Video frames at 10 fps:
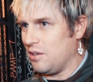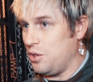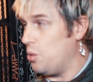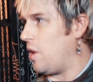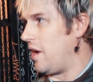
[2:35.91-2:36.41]

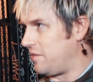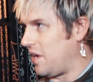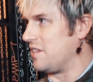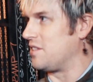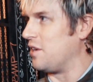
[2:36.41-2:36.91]
new wave
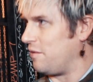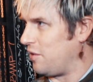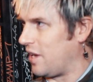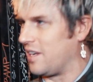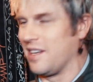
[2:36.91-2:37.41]
kind of stuff,
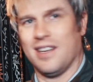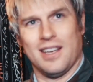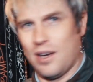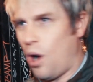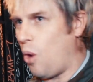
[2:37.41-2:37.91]
like
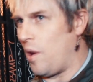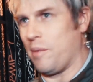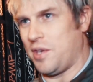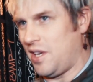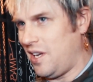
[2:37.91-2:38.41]

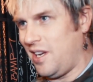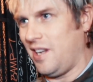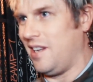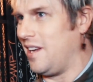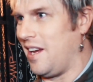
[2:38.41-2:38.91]
OMD
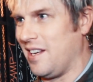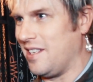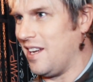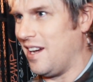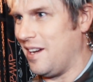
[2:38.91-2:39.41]

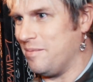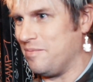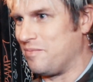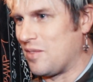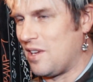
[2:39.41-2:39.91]
and
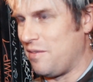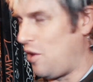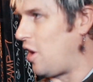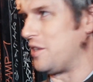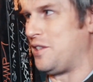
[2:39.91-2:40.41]

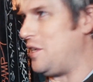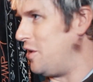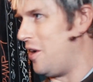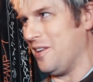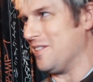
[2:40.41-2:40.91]
Flock of
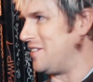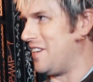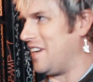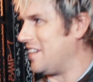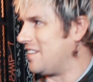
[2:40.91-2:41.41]
Seagulls.
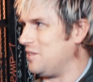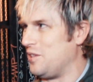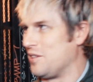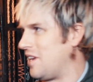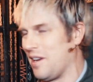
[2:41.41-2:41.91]
Like, we
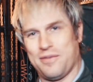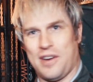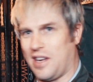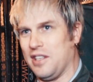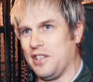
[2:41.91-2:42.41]
just like
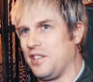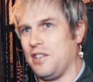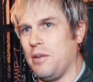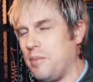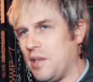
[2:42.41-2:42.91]
fucking
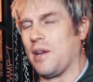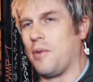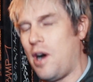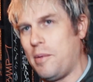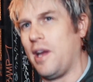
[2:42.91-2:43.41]
listening to them, being like,
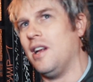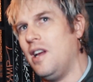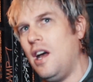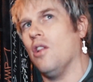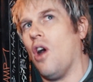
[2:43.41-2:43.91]
wow man,
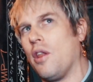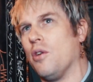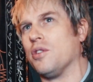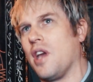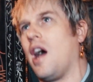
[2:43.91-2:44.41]
a lot of
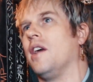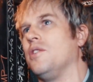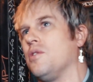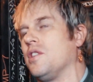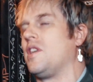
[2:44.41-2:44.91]
those
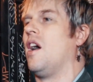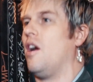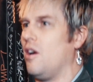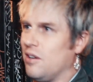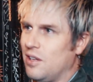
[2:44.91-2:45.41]
guys you could
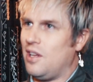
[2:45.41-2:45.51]
tell